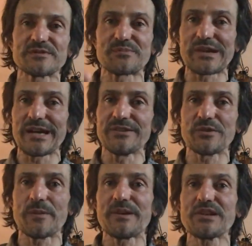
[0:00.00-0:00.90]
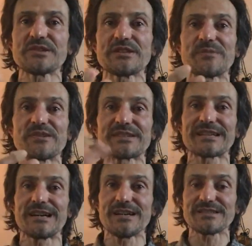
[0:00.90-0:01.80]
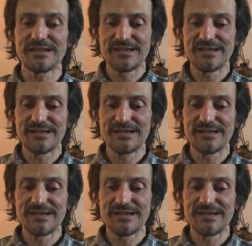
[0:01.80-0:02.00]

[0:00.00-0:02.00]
brand. You are passionate about the cars.